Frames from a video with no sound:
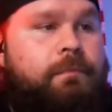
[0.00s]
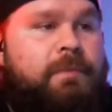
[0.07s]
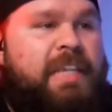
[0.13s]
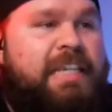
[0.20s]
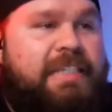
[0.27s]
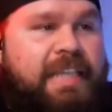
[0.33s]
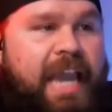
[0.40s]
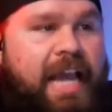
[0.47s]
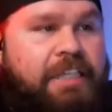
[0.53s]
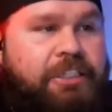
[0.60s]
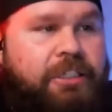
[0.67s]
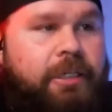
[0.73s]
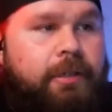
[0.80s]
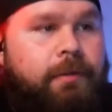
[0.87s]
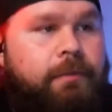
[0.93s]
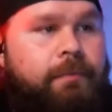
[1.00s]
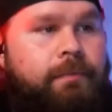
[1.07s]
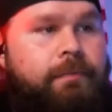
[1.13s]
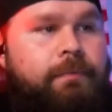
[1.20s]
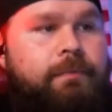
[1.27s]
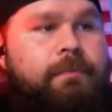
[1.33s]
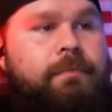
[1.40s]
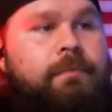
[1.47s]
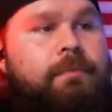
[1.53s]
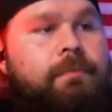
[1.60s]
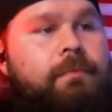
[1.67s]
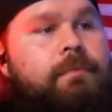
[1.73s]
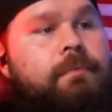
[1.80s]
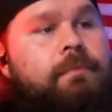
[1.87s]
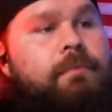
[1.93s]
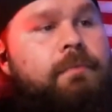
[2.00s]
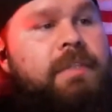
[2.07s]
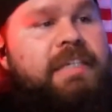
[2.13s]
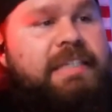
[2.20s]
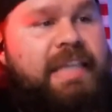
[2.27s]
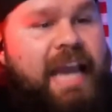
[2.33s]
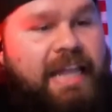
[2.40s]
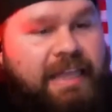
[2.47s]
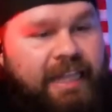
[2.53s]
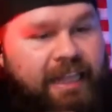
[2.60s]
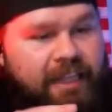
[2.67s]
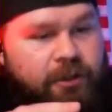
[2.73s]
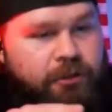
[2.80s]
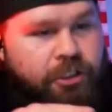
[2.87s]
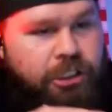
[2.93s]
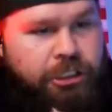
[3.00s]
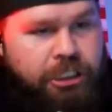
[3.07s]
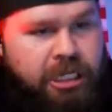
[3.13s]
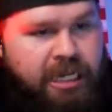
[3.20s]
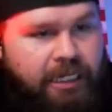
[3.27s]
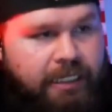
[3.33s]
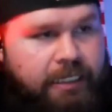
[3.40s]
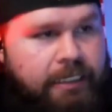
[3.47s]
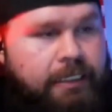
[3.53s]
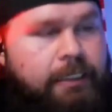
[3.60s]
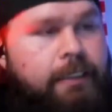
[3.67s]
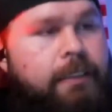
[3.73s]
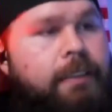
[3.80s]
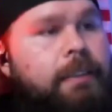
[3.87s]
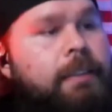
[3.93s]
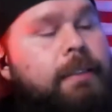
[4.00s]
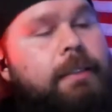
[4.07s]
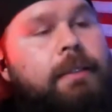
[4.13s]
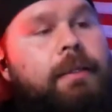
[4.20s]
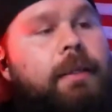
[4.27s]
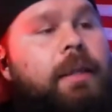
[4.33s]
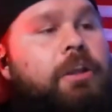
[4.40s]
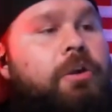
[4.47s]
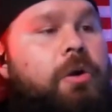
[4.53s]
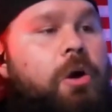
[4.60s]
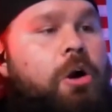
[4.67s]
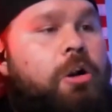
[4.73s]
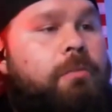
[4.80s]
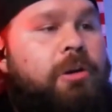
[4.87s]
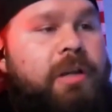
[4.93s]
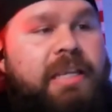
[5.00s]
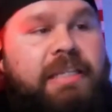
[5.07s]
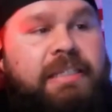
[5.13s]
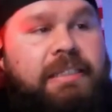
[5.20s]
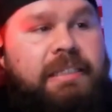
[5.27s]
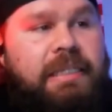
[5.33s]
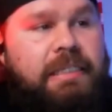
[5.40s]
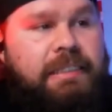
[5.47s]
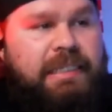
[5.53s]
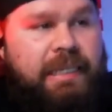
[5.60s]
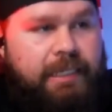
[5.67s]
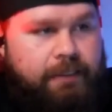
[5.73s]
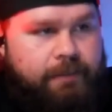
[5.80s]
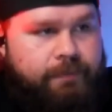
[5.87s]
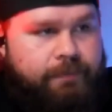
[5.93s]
He's got you. He's got the little chink in your armor. He sees it.